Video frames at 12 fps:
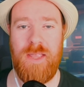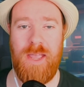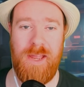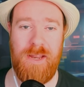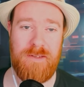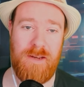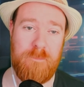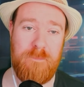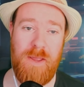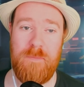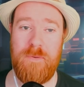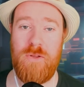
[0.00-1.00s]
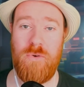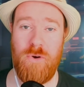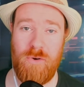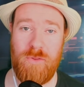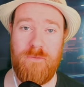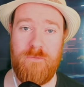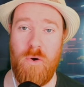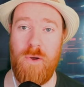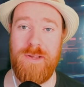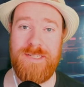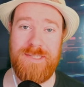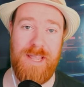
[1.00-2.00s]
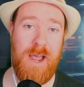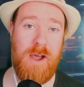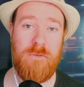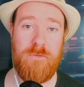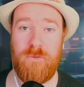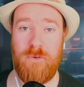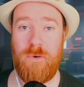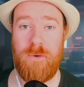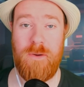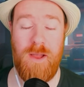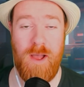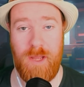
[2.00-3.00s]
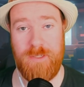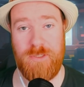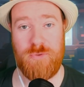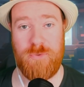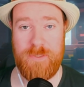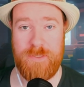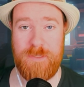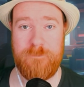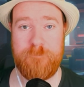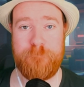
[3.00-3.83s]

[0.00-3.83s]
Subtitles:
And maybe you heard the voice now for Huntress.